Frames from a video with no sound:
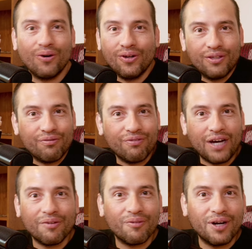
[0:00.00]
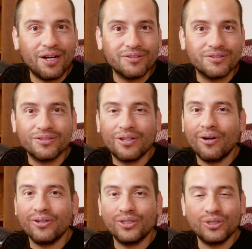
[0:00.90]
all the five rounds.
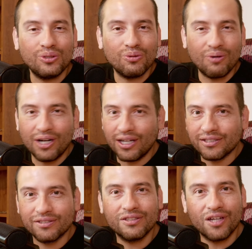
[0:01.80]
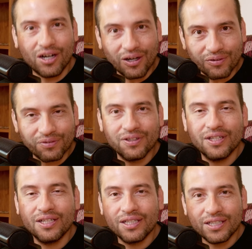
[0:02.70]
So she was tough.
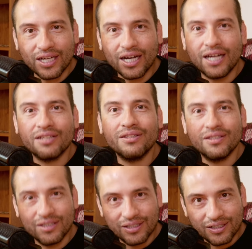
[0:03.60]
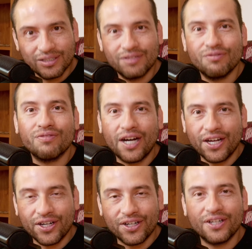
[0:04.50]
That
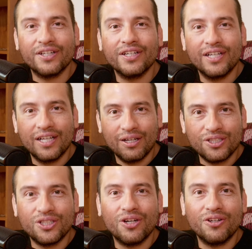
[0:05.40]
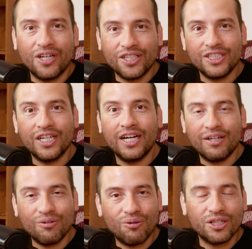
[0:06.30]
fighter, Xiaonan
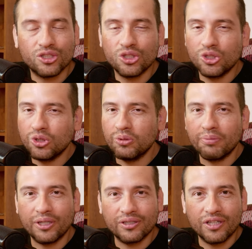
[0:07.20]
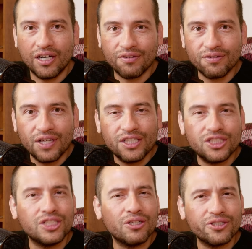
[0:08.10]
Zhang, was super tough.
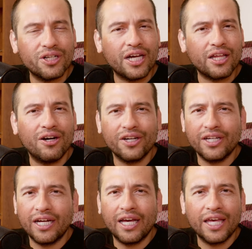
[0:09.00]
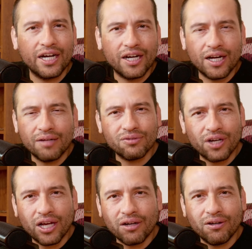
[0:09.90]
She also got caught in a head and arm
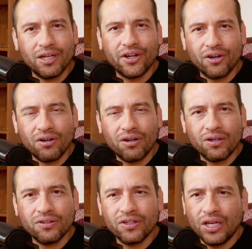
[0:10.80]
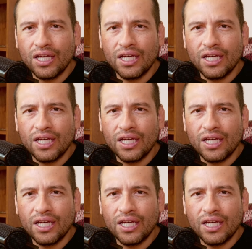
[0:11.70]
triangle later on.